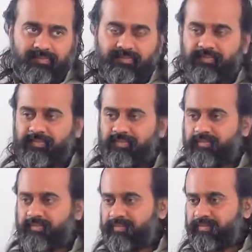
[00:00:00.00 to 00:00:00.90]

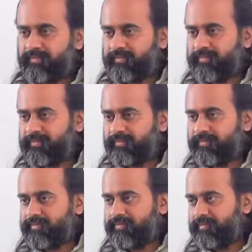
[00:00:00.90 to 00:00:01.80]
Nothing is said.